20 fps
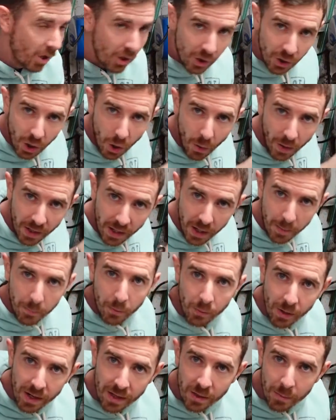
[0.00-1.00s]
You know, I can
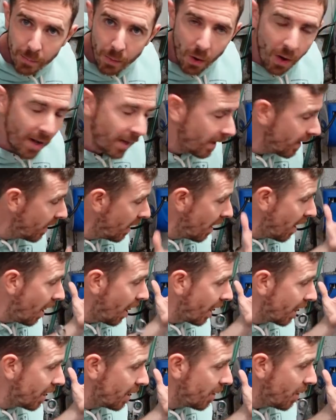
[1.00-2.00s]
upgrade the bike,
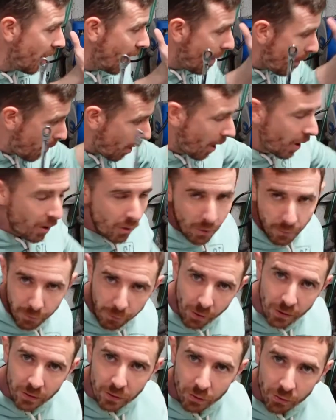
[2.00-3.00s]
I can put a new
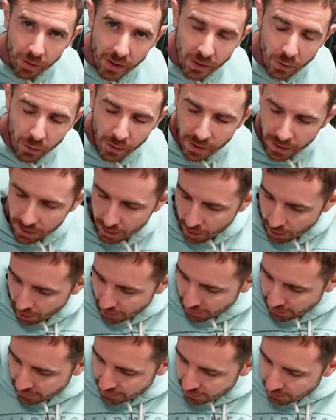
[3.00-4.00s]
front screen on it,
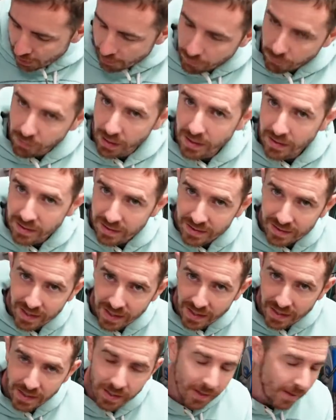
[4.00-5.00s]
I can upgrade the
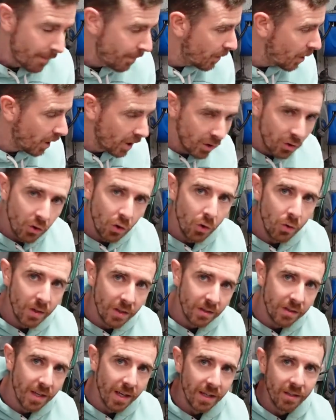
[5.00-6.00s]
seat, I can do
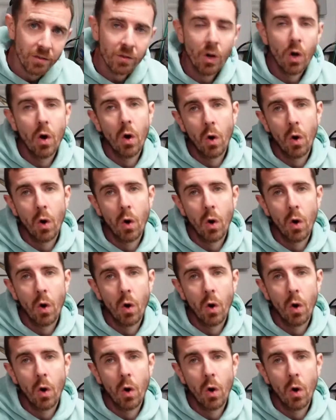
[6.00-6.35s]
these things.